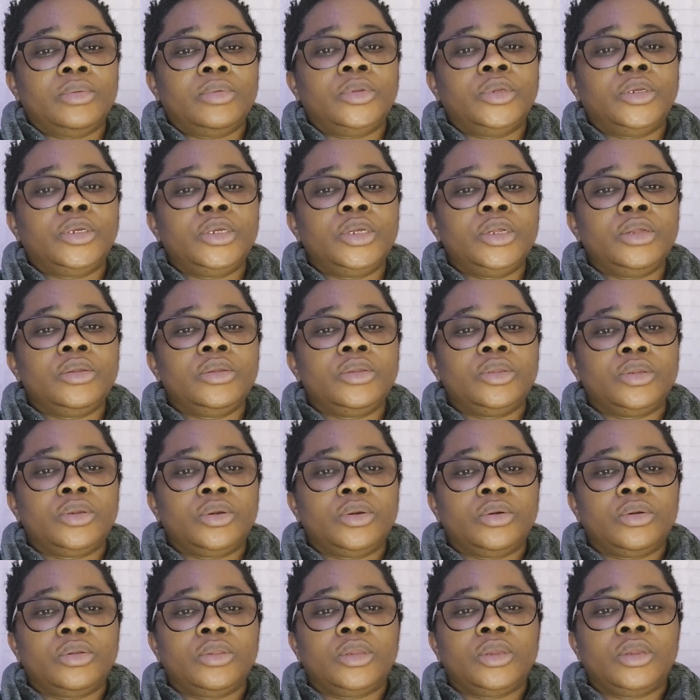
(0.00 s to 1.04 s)
Jill's
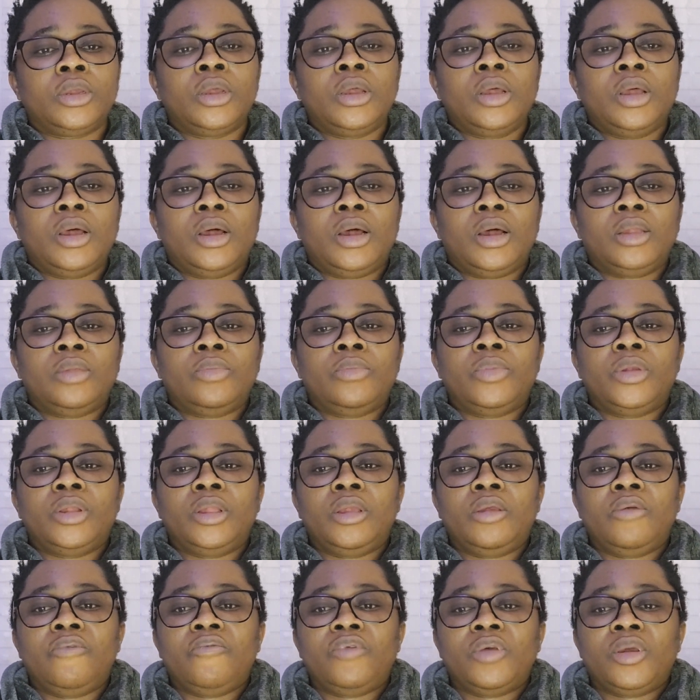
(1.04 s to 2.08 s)
thought and
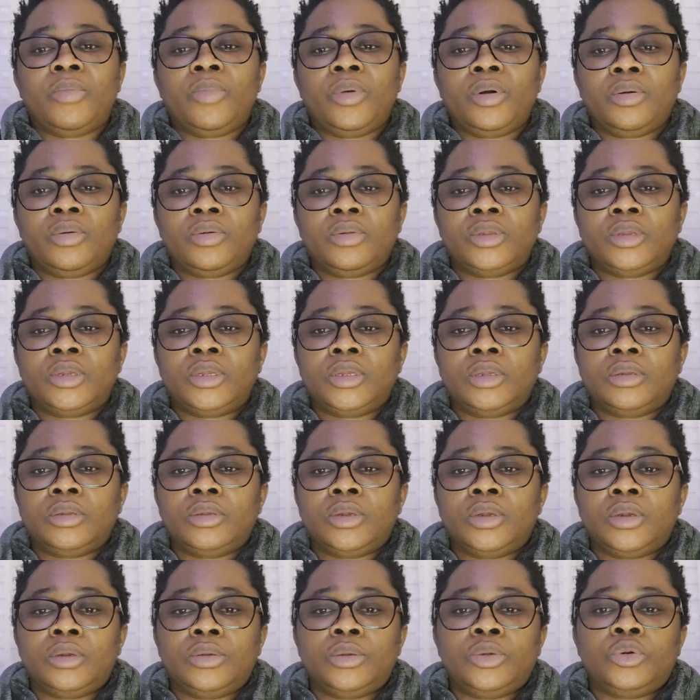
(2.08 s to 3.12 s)
belief about the
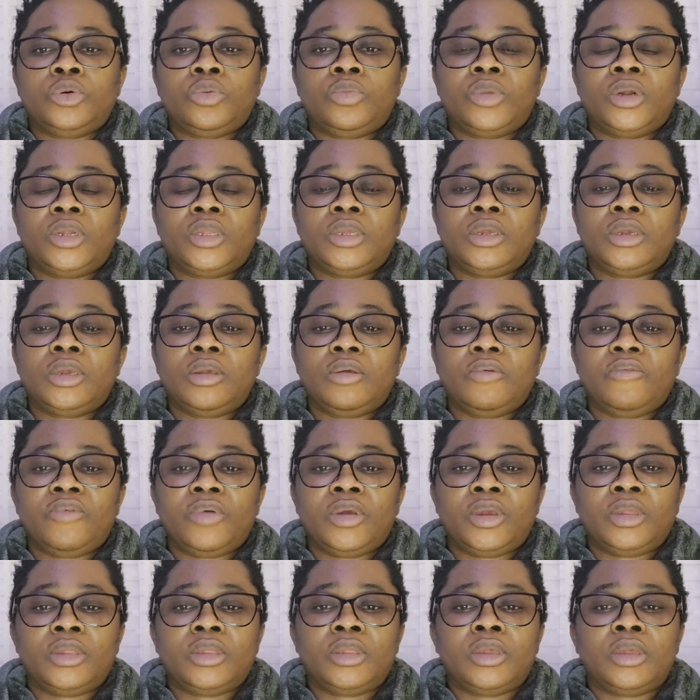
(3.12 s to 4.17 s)
traumatic
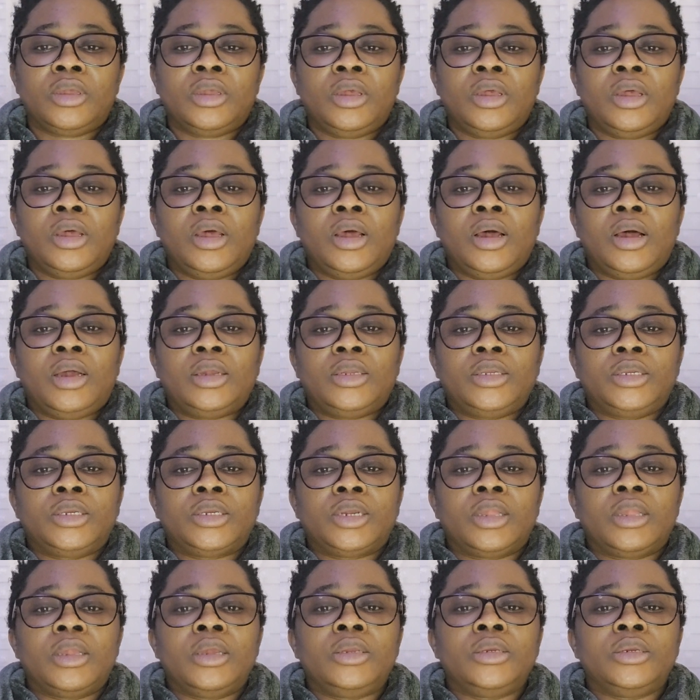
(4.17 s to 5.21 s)
event and
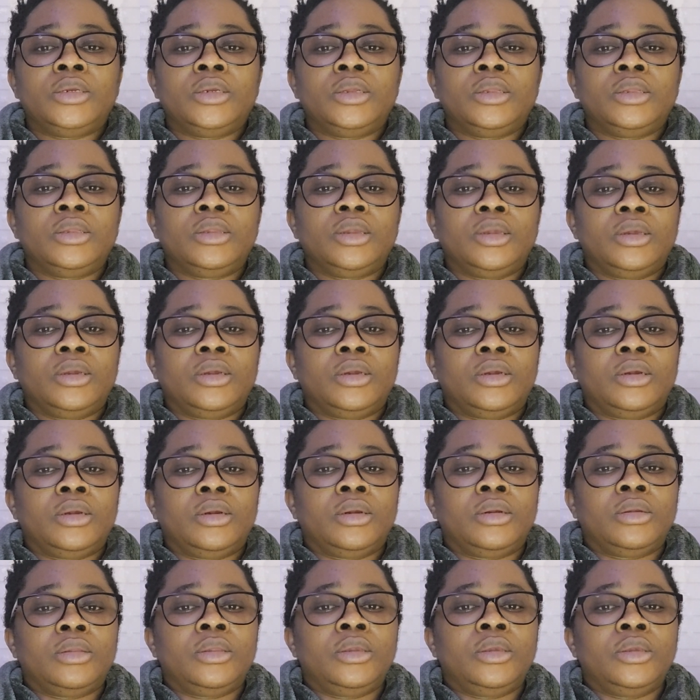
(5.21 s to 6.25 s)
challenging
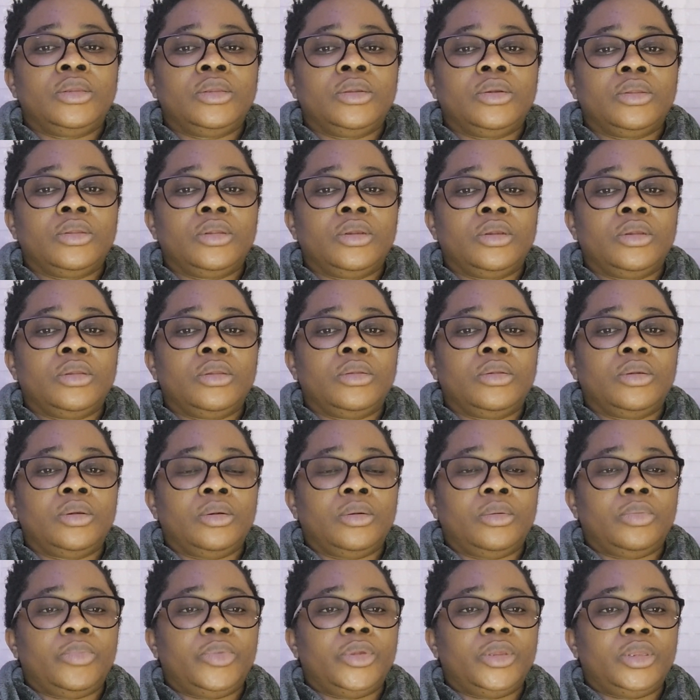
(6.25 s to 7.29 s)
distorted
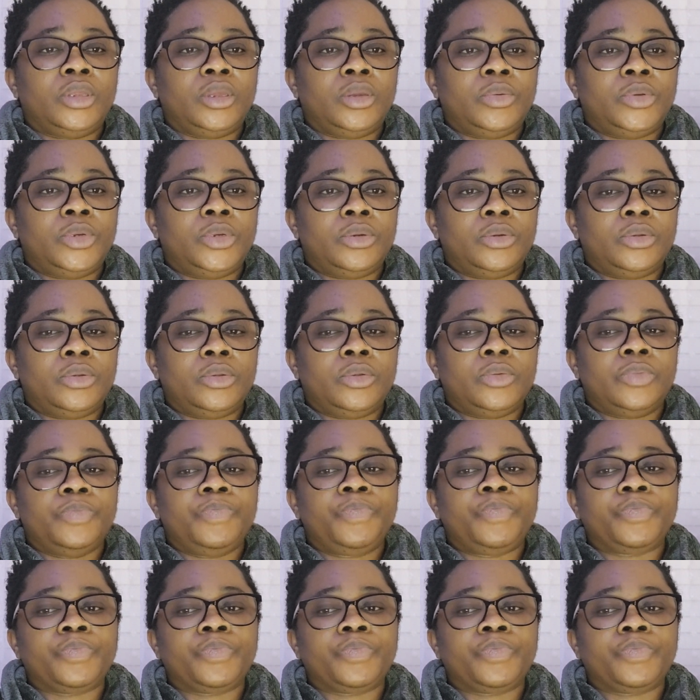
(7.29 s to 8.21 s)
perceptions.